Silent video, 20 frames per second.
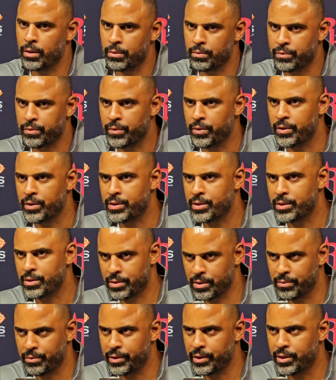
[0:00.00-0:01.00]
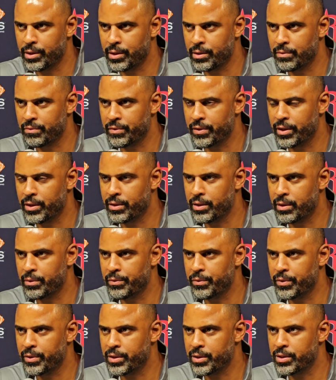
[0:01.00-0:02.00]
if, for instance, the Reed and Fred
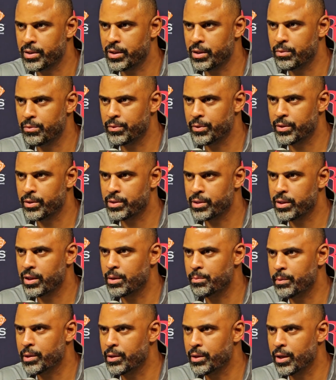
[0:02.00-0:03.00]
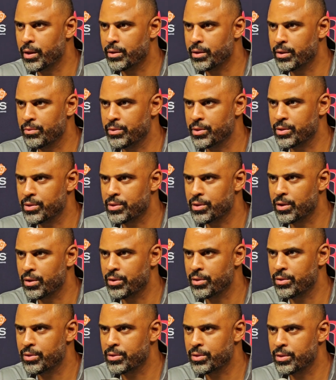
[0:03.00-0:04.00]
thing, we want to see our men there with the
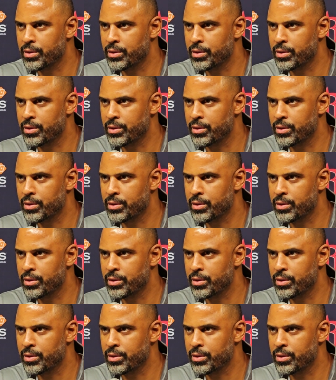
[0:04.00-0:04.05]
starters,